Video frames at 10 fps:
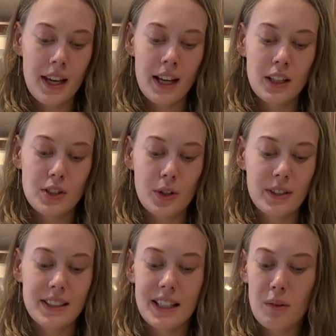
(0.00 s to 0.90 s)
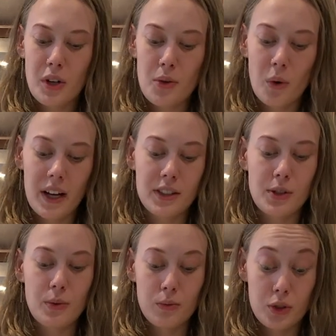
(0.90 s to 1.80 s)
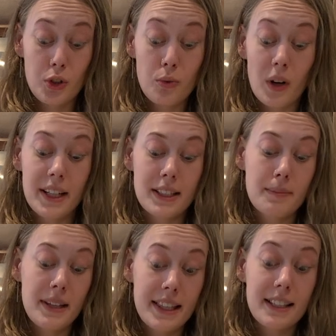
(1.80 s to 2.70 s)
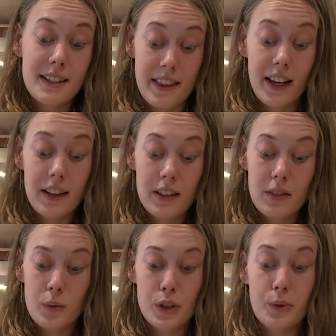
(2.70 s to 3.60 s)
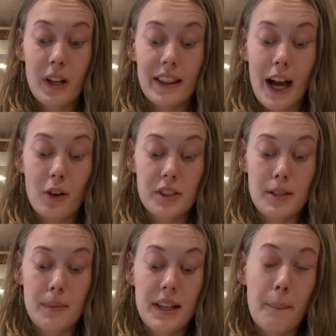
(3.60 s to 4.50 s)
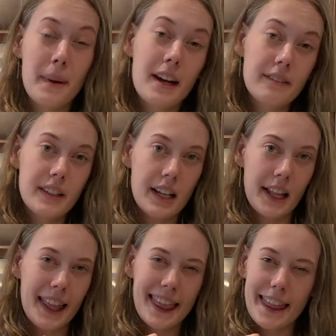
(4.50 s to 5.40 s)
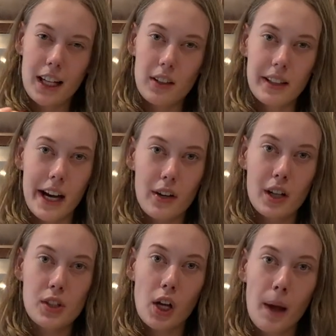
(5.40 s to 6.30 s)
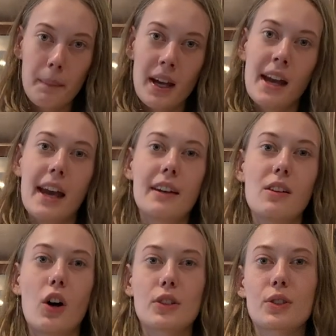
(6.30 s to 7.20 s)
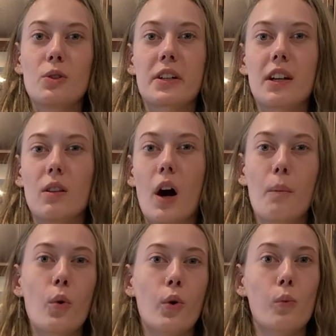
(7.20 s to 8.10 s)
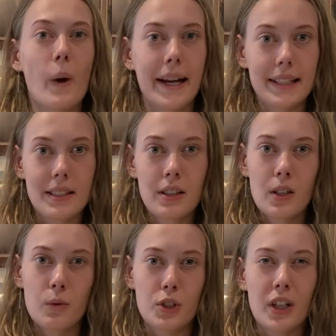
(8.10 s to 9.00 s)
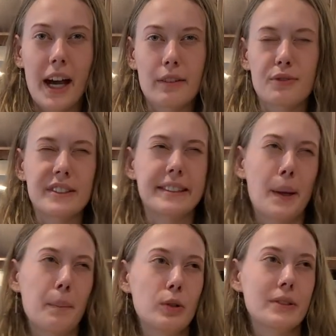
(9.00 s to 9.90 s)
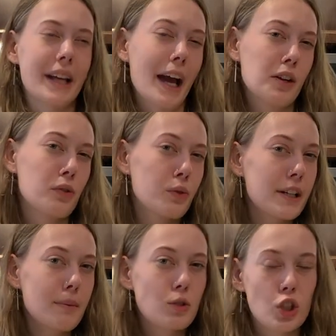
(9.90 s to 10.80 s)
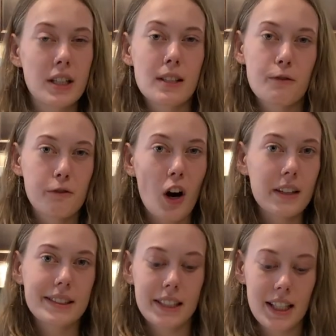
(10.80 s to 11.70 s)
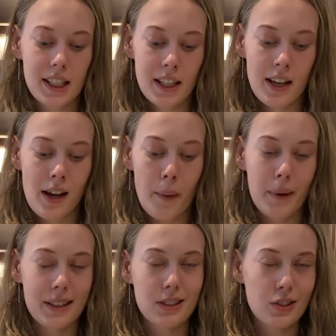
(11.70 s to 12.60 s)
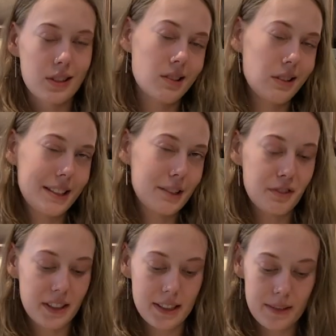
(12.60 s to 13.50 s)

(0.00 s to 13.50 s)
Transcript: So instead what you want is you do want it to be this thick, which will allow it to be a bit of a thicker layer on top, and it'll also look a lot more white, which kind of resembles that cream cheese frosting, but it's just a little different.